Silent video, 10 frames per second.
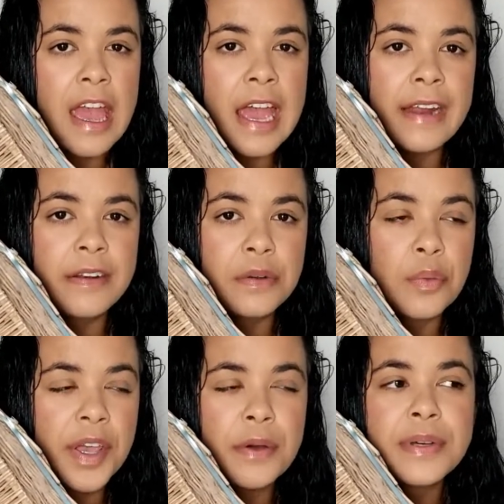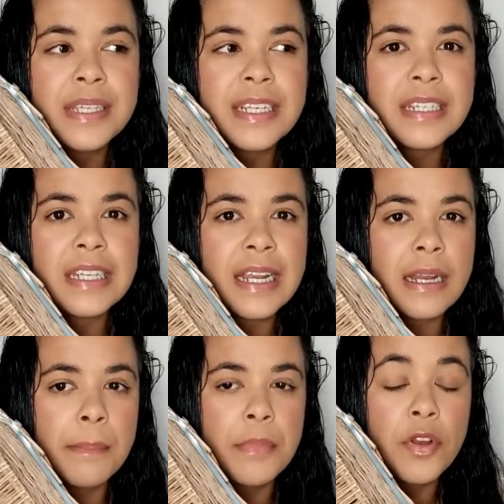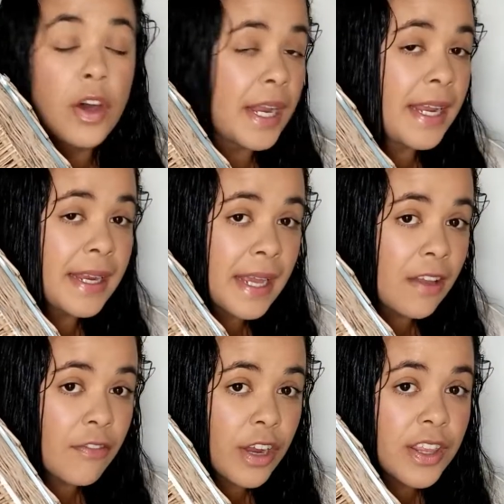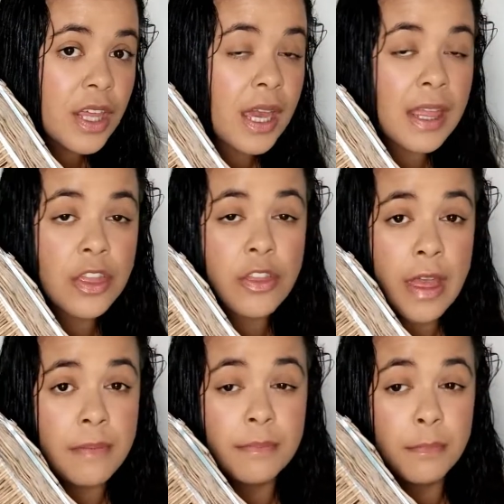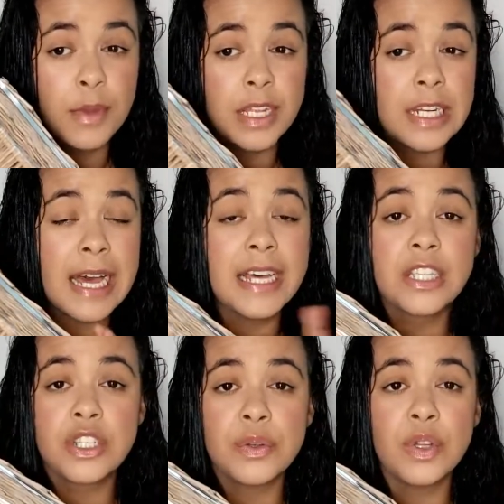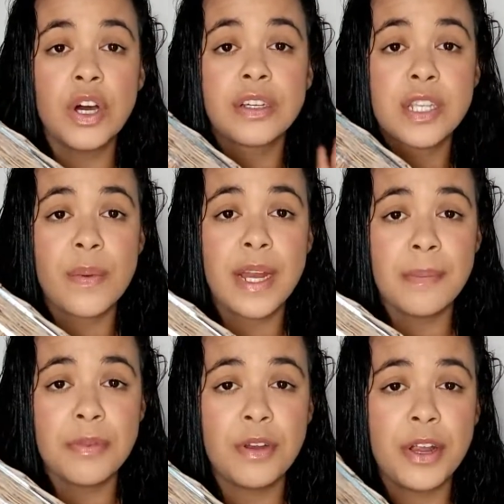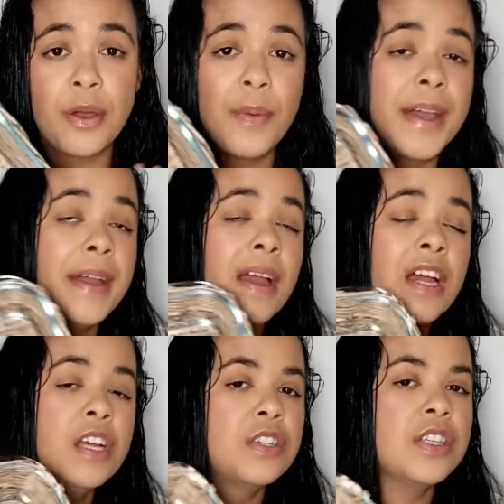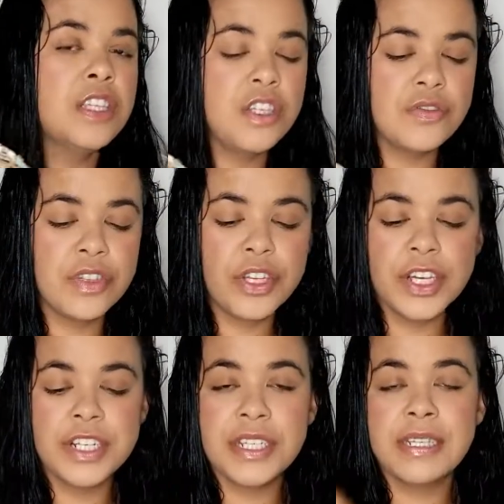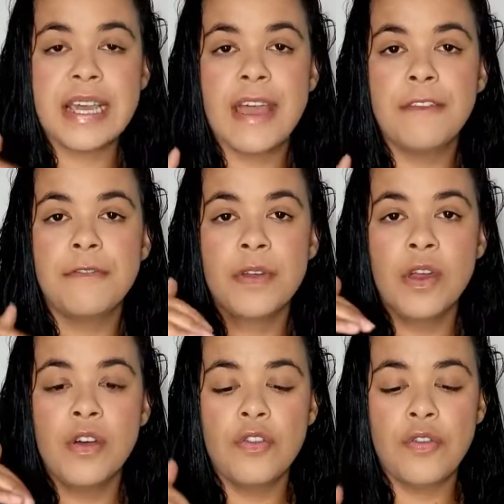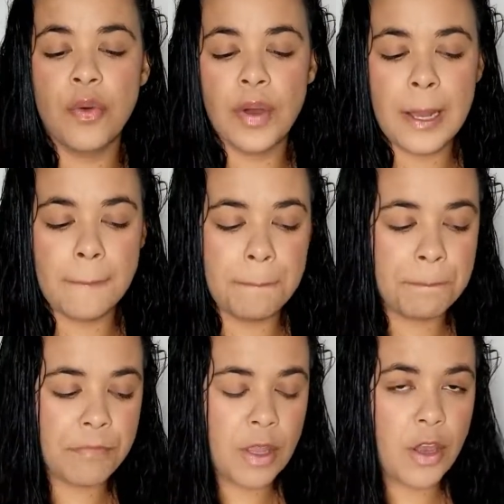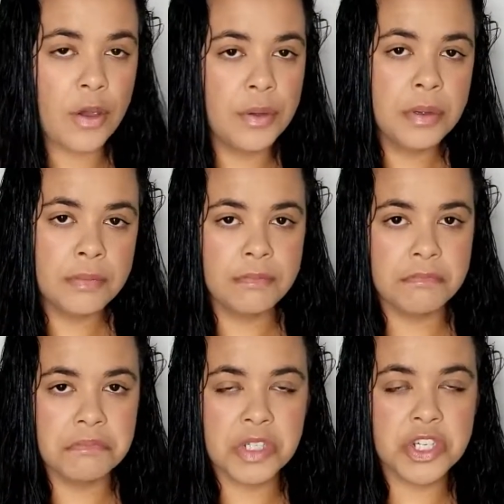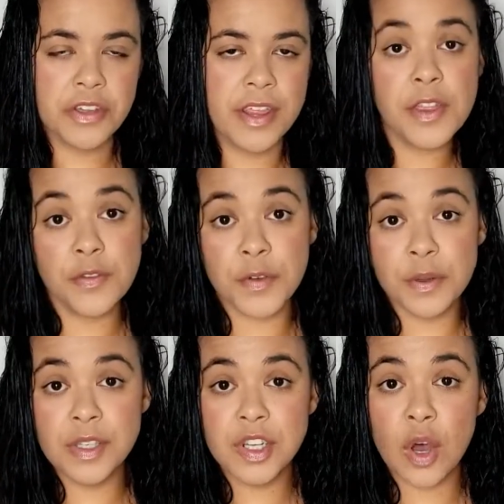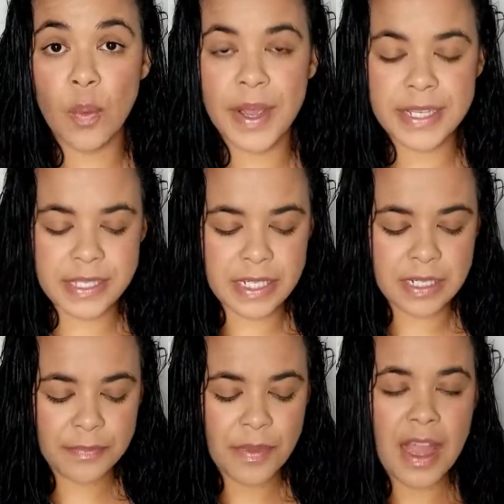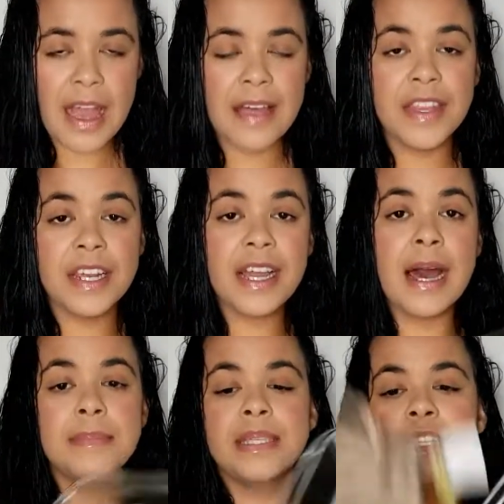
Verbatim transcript: and we always tend to end up not eating everything and it lasts too long so we end up throwing away so this is really good to save for you know ensure that the food's not wasted and then it comes in